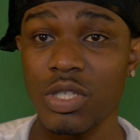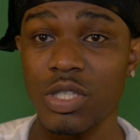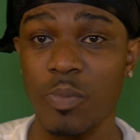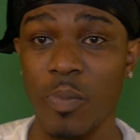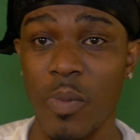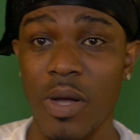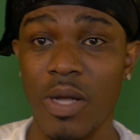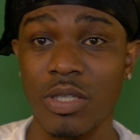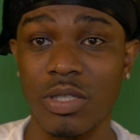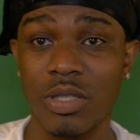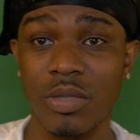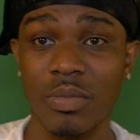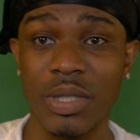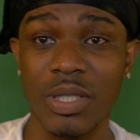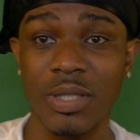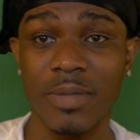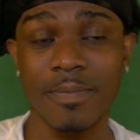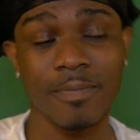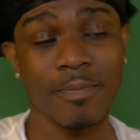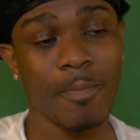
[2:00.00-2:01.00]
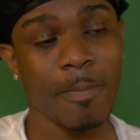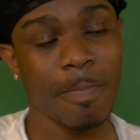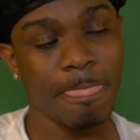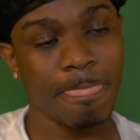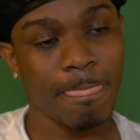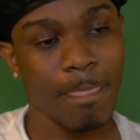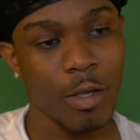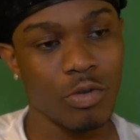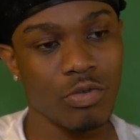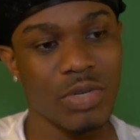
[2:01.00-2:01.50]
to sponsor me,
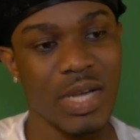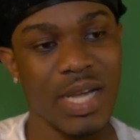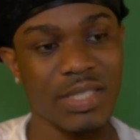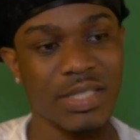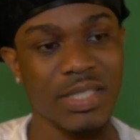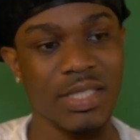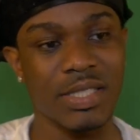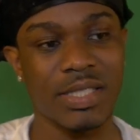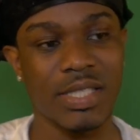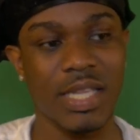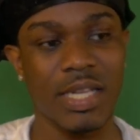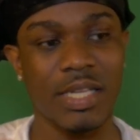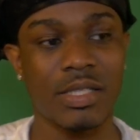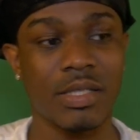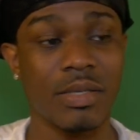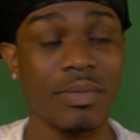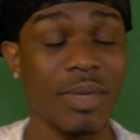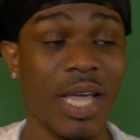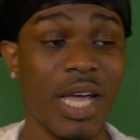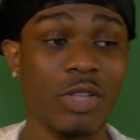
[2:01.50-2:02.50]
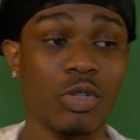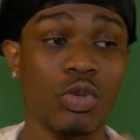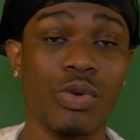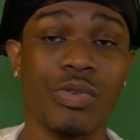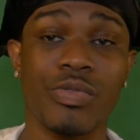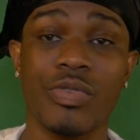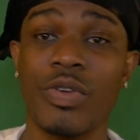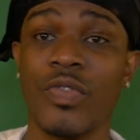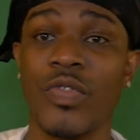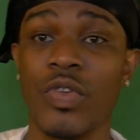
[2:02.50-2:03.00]
you guys can send it to me. I'll do a
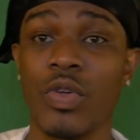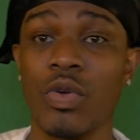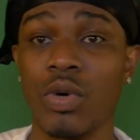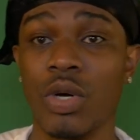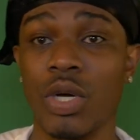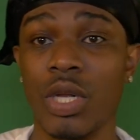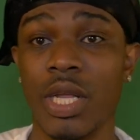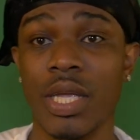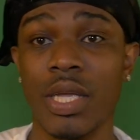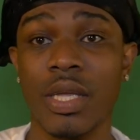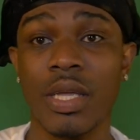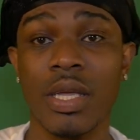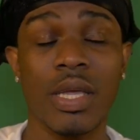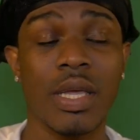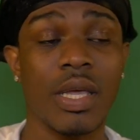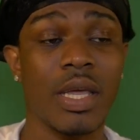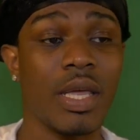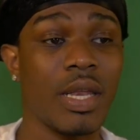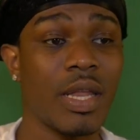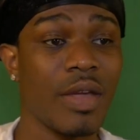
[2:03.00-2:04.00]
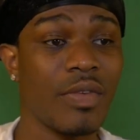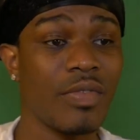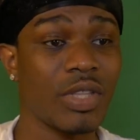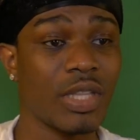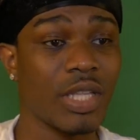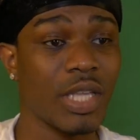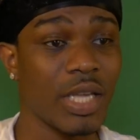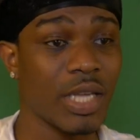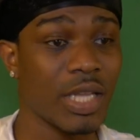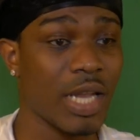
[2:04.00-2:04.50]
review on it and
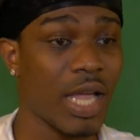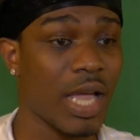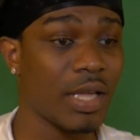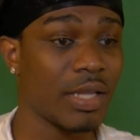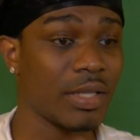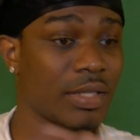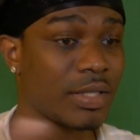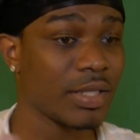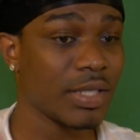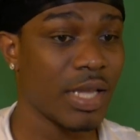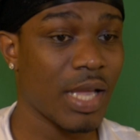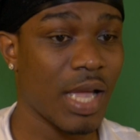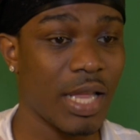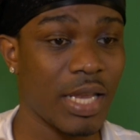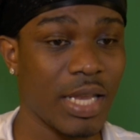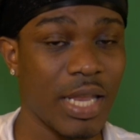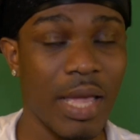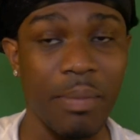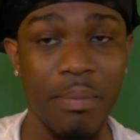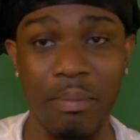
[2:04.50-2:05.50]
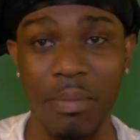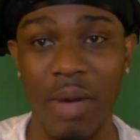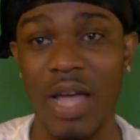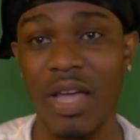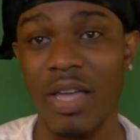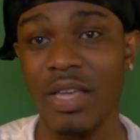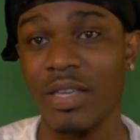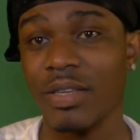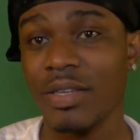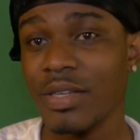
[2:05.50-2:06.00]
everything, and I'll I'll let
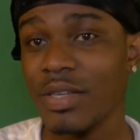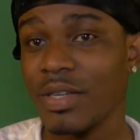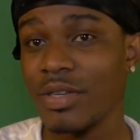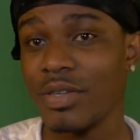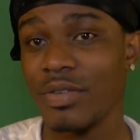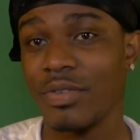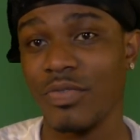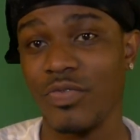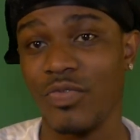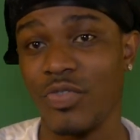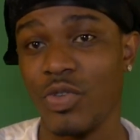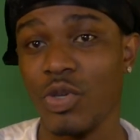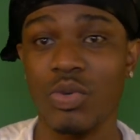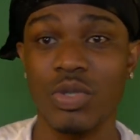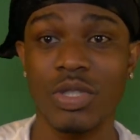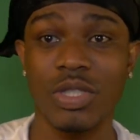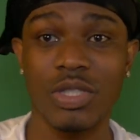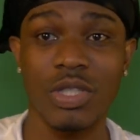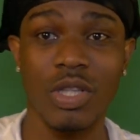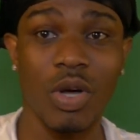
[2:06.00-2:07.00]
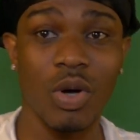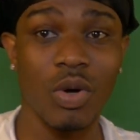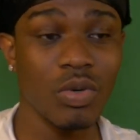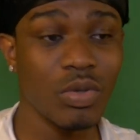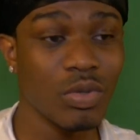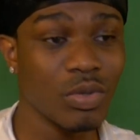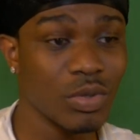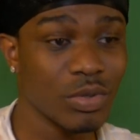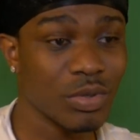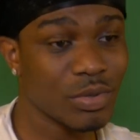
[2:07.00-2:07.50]
my viewers know,
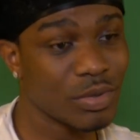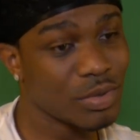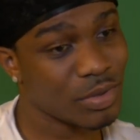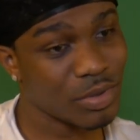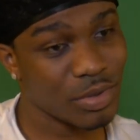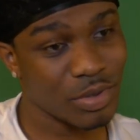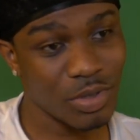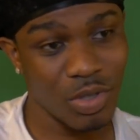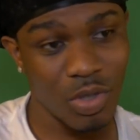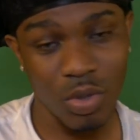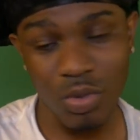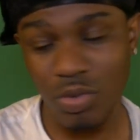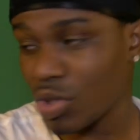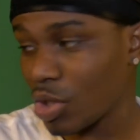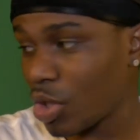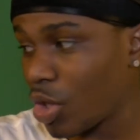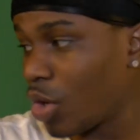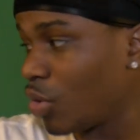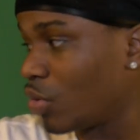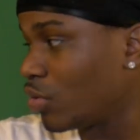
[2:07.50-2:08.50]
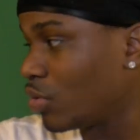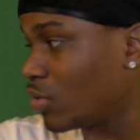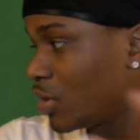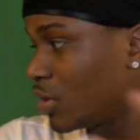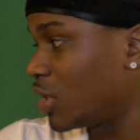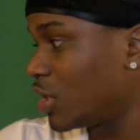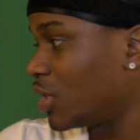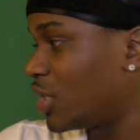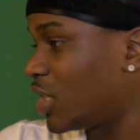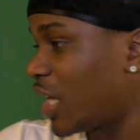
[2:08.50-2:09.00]
you know, to go
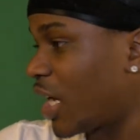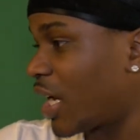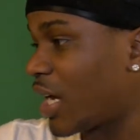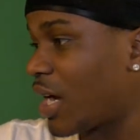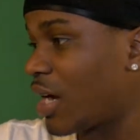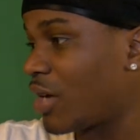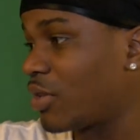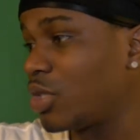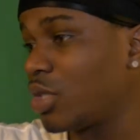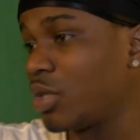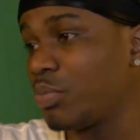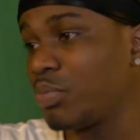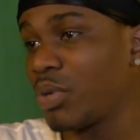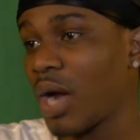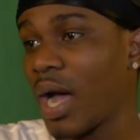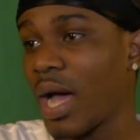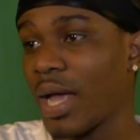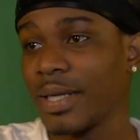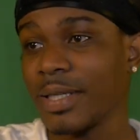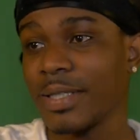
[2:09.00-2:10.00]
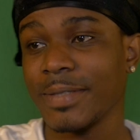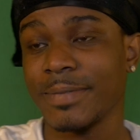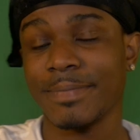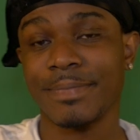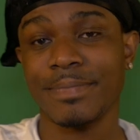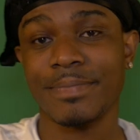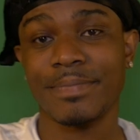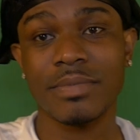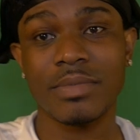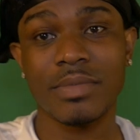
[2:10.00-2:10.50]
check out your product.
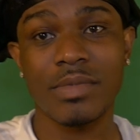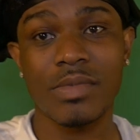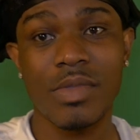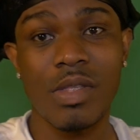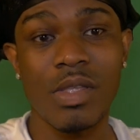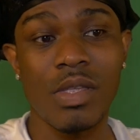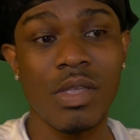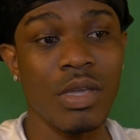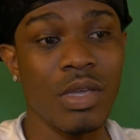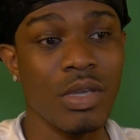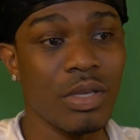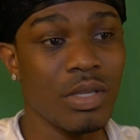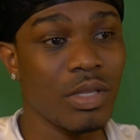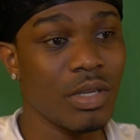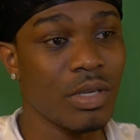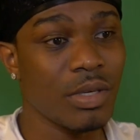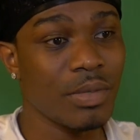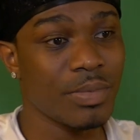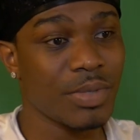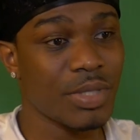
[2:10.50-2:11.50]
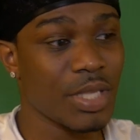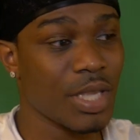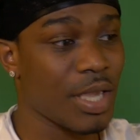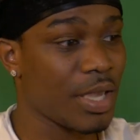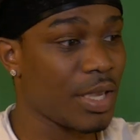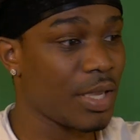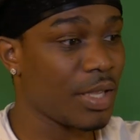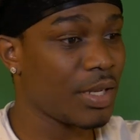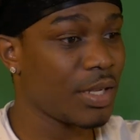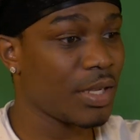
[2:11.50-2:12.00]
You know what I'm
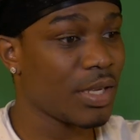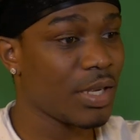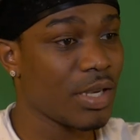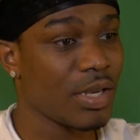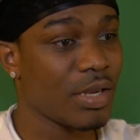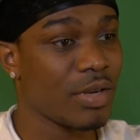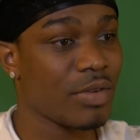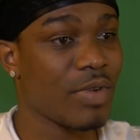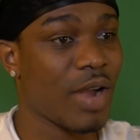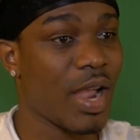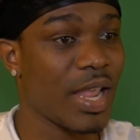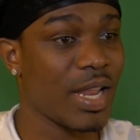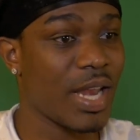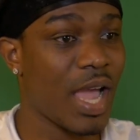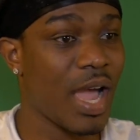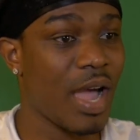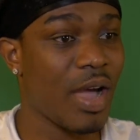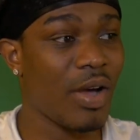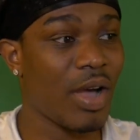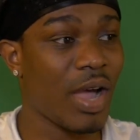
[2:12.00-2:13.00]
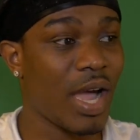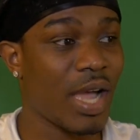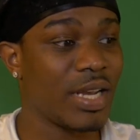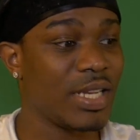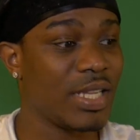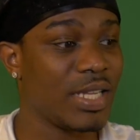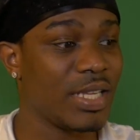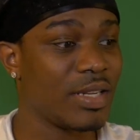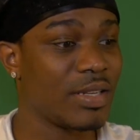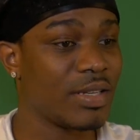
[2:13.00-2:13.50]
saying? Right now, I
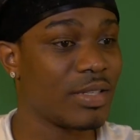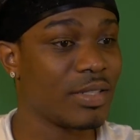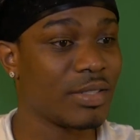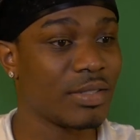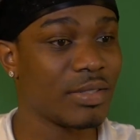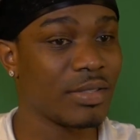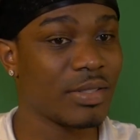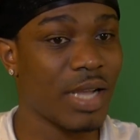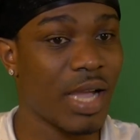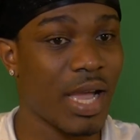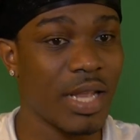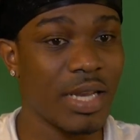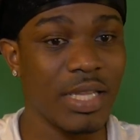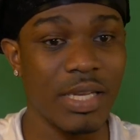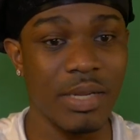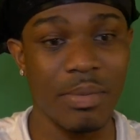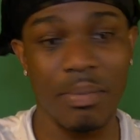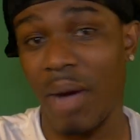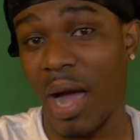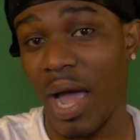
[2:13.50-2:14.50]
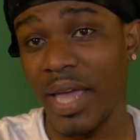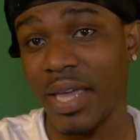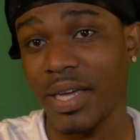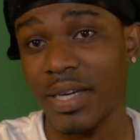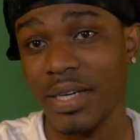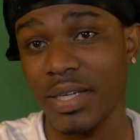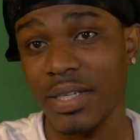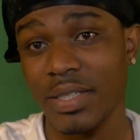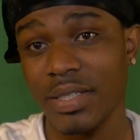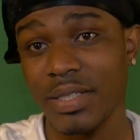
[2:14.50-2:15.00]
need a I need a mic.
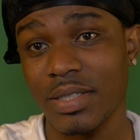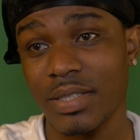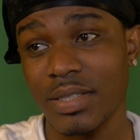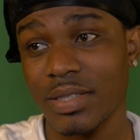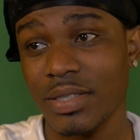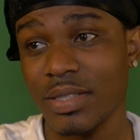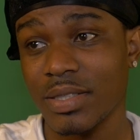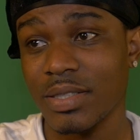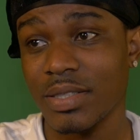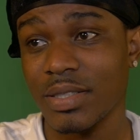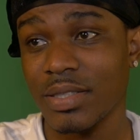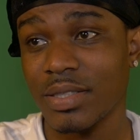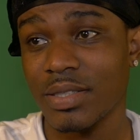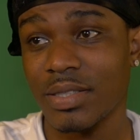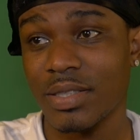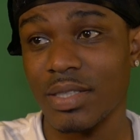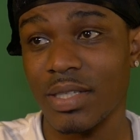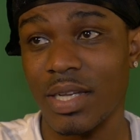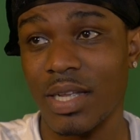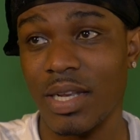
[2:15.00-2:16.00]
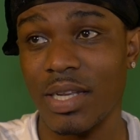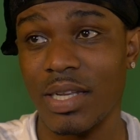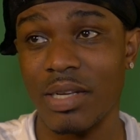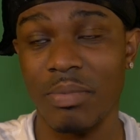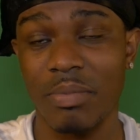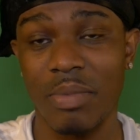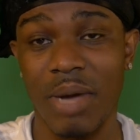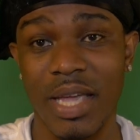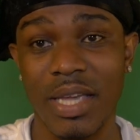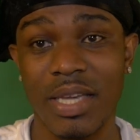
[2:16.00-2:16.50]
I need
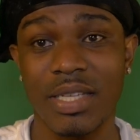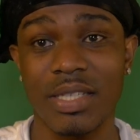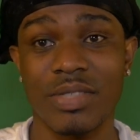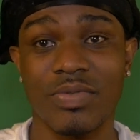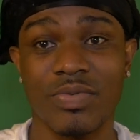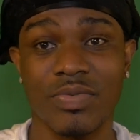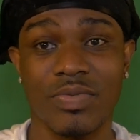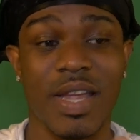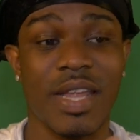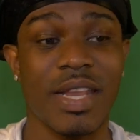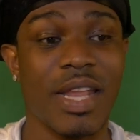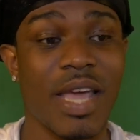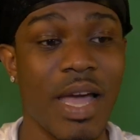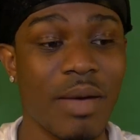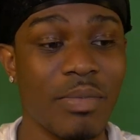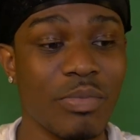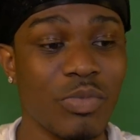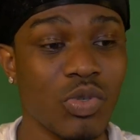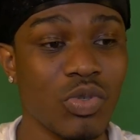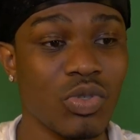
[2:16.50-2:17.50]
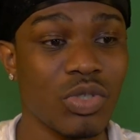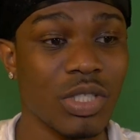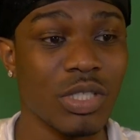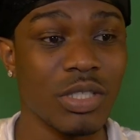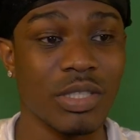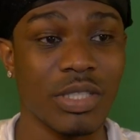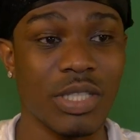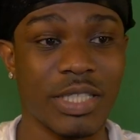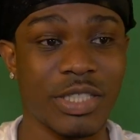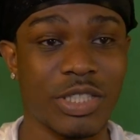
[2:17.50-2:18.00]
a mic because right now I'm using
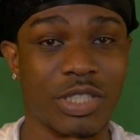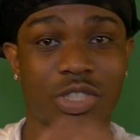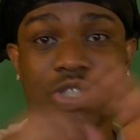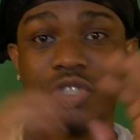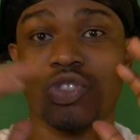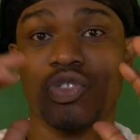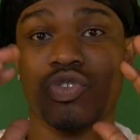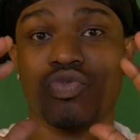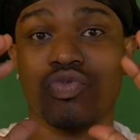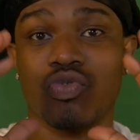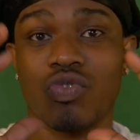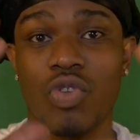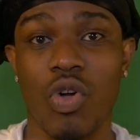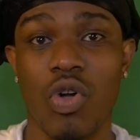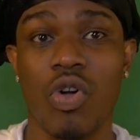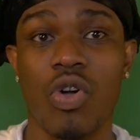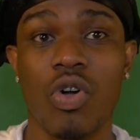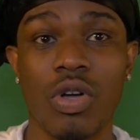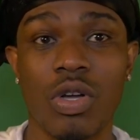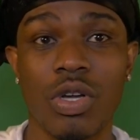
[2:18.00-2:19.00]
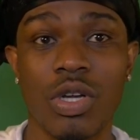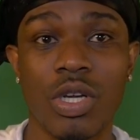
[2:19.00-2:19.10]
like just raw